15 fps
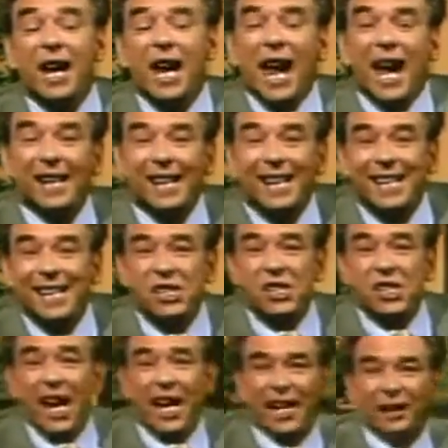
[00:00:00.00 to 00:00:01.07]
At any
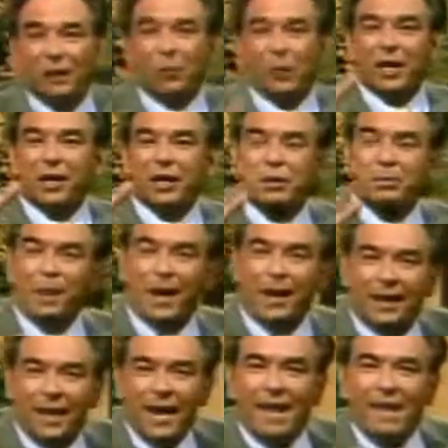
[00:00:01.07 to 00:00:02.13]
second, we
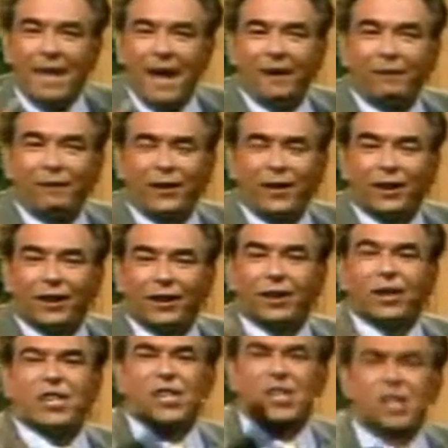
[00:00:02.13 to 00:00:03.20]
expect that fiddler
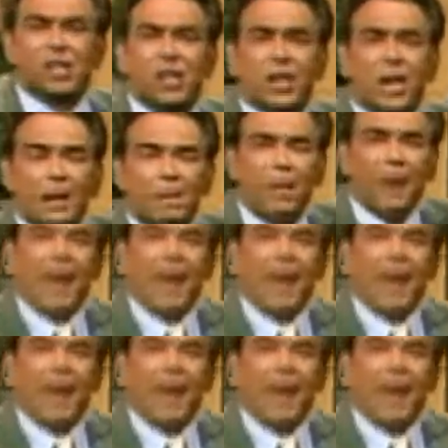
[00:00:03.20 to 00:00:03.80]
to slip